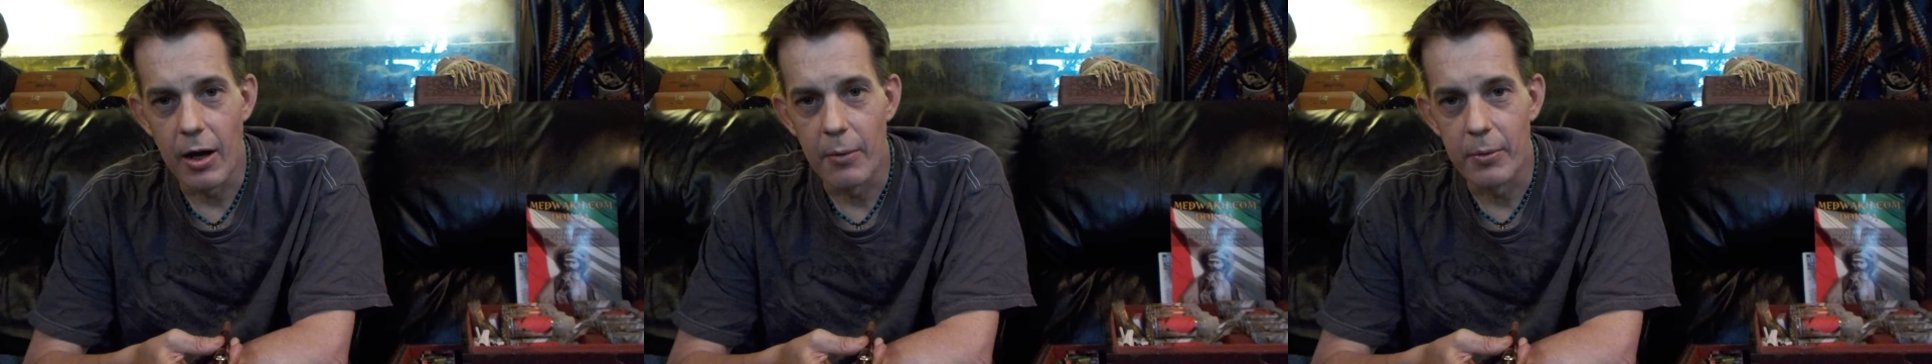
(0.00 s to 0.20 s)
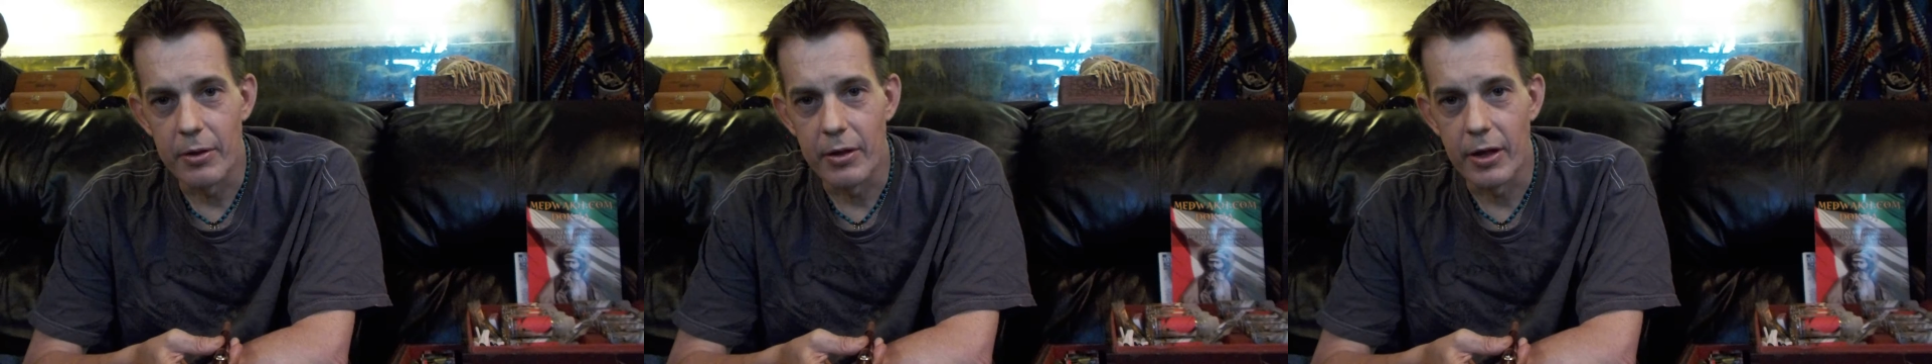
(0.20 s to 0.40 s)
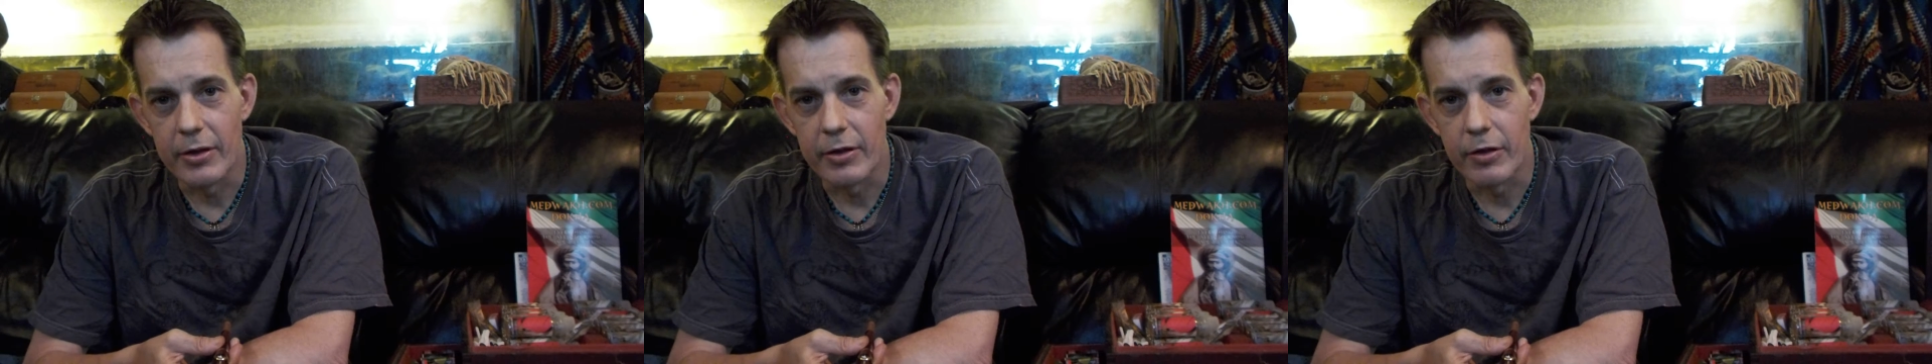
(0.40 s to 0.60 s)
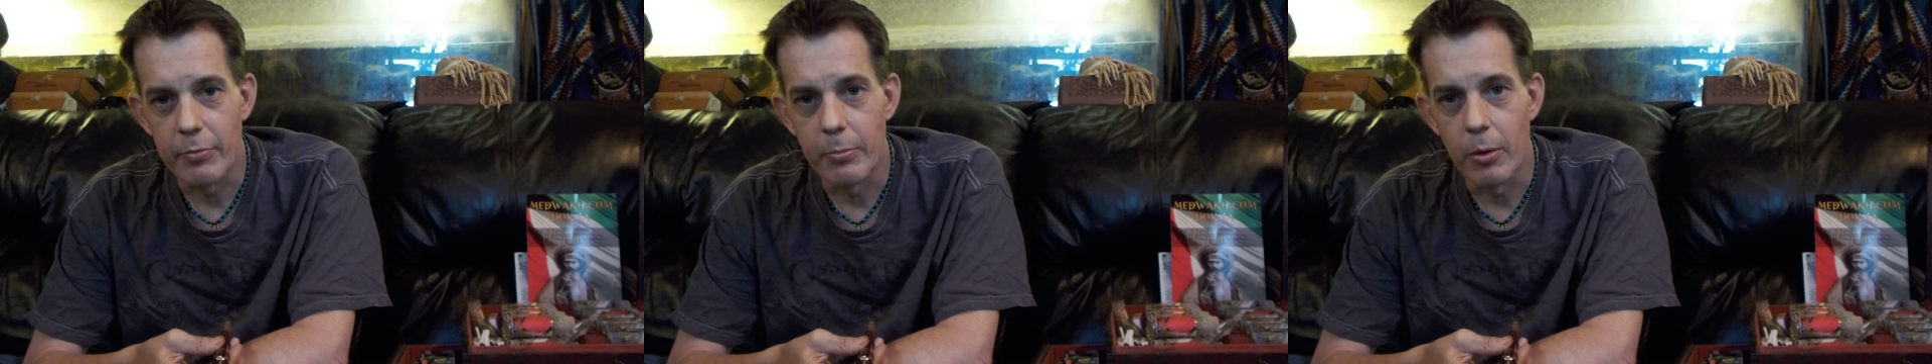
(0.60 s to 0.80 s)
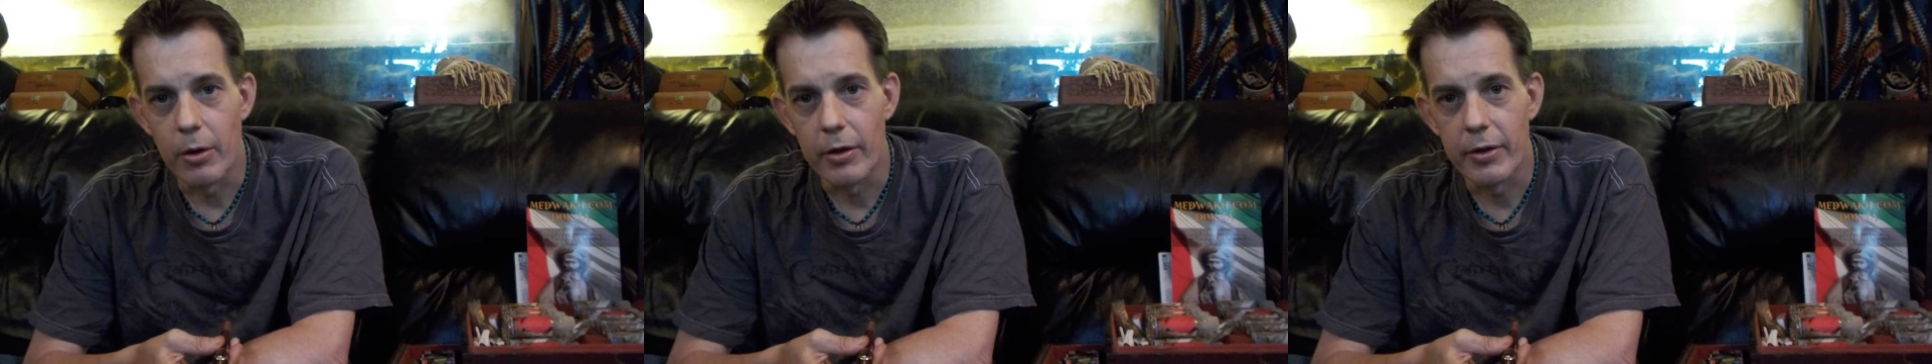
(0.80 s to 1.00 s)
would like to
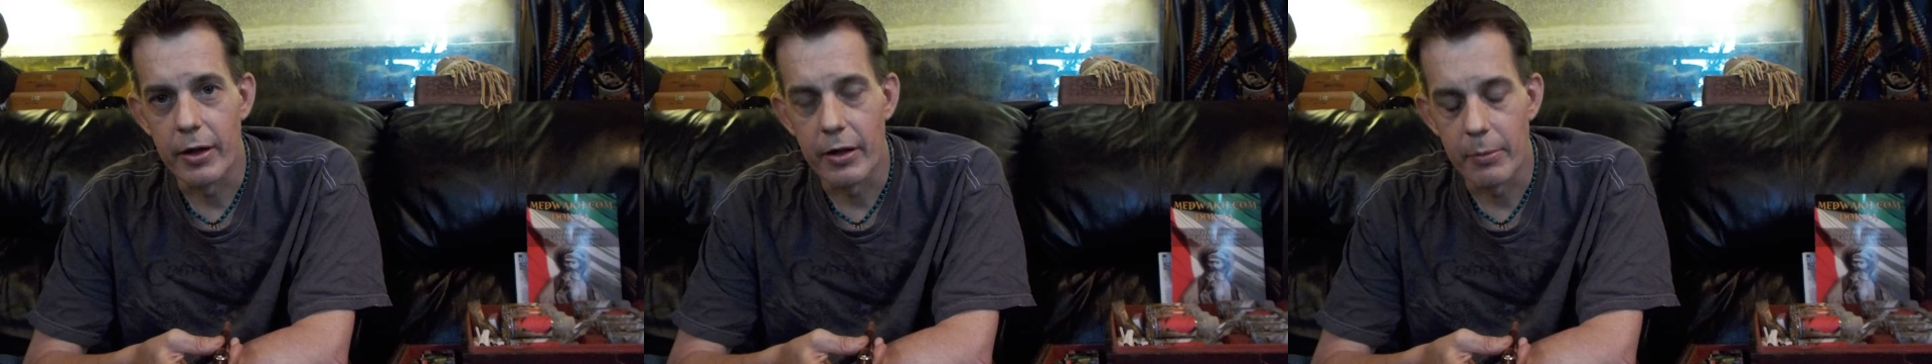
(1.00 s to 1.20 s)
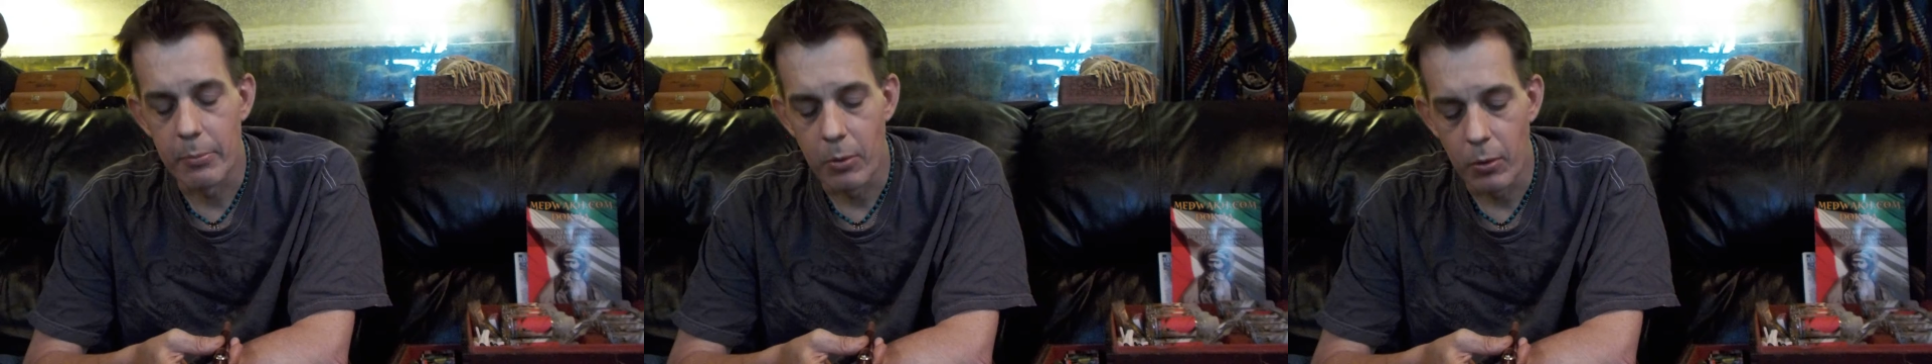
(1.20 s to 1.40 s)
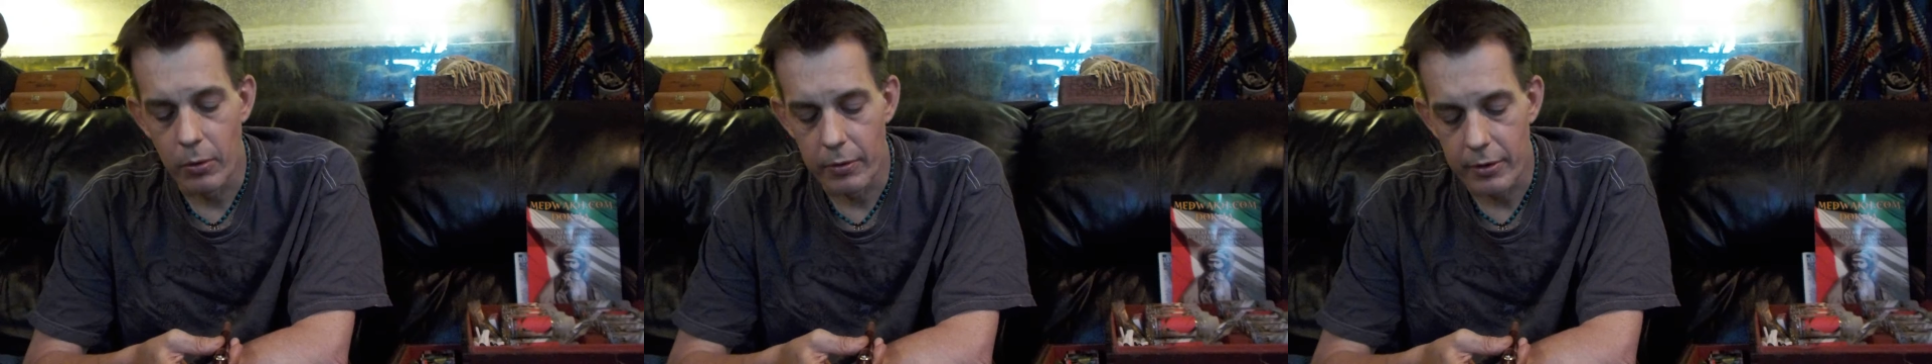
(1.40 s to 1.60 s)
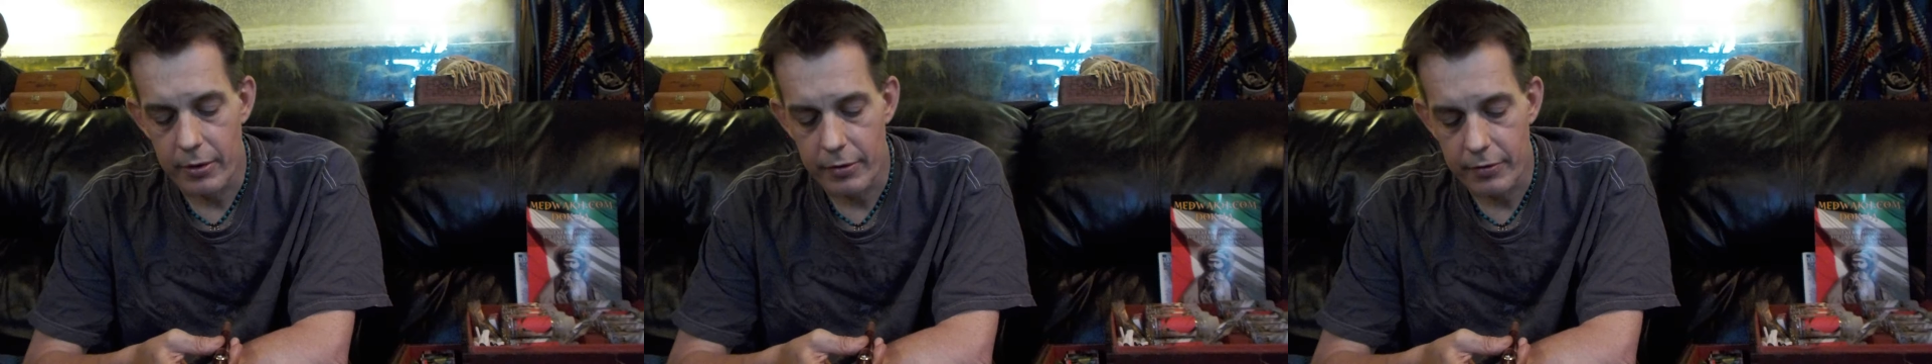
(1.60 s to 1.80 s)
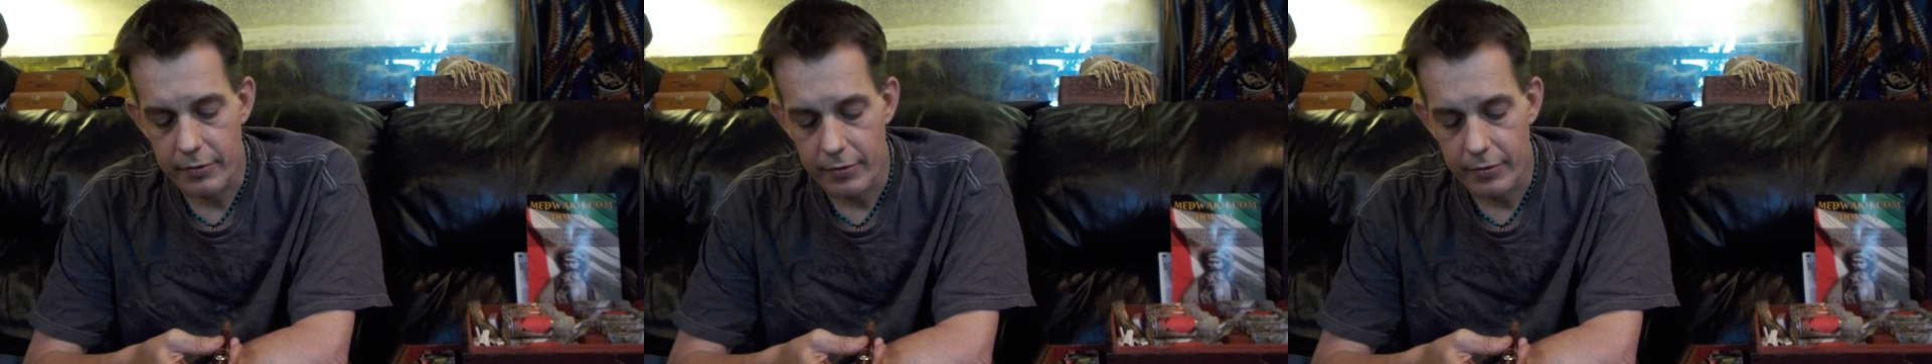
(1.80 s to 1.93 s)
smoke another bowl of this,